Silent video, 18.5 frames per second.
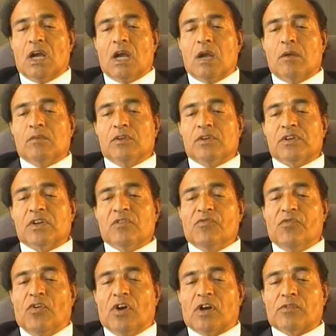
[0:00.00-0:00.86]
I am
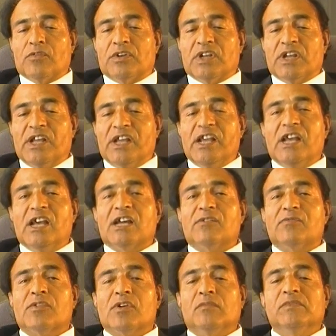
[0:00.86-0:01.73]
looking forward to
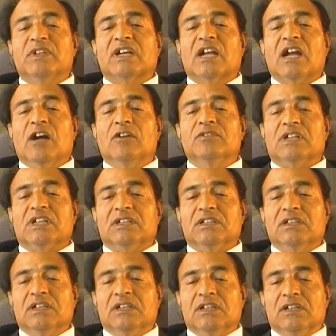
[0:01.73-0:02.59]
hear from the
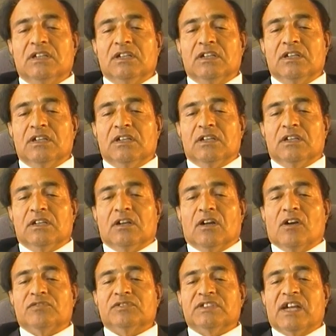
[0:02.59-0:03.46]
County
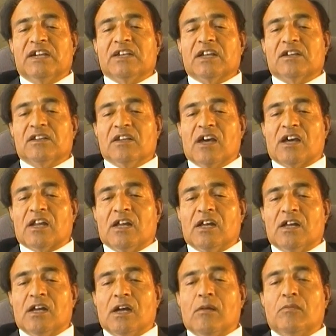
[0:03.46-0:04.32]
of Santa
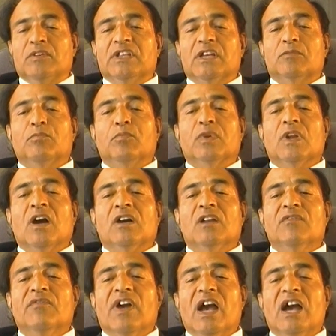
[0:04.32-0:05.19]
Clara about their
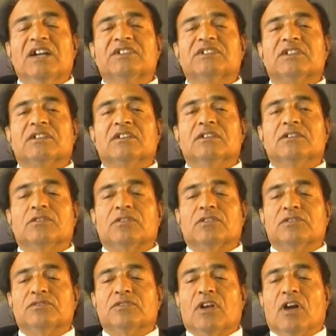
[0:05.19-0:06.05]
plan of action to
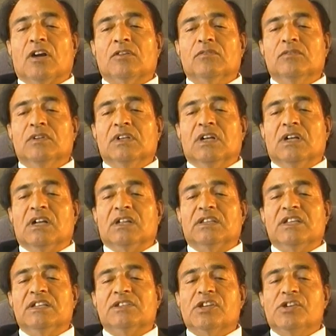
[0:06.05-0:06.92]
resolve
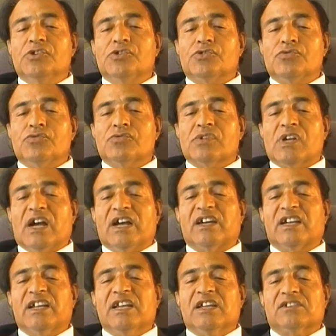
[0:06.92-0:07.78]
these issues I
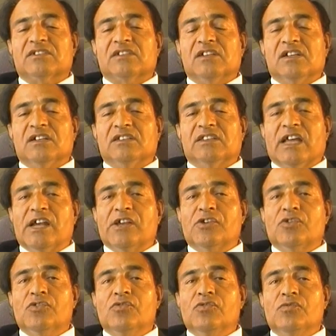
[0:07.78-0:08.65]
raised.
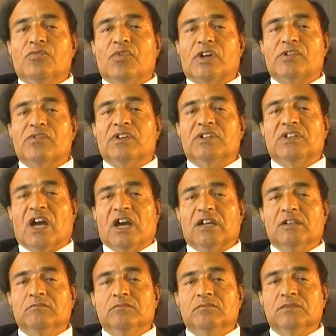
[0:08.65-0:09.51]
Thank you for your
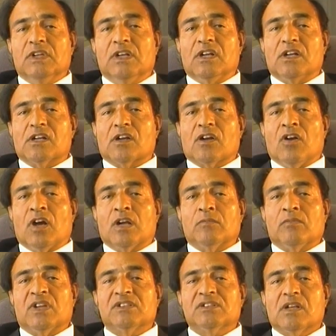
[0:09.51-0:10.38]
time.
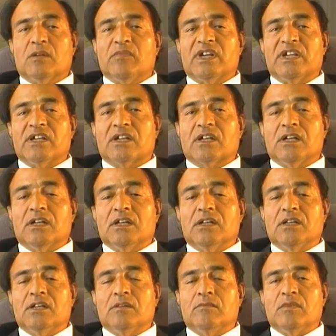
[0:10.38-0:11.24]
God bless America.
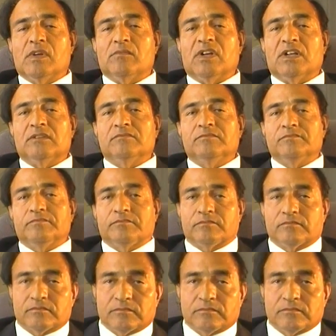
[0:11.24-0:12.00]
Bye-bye.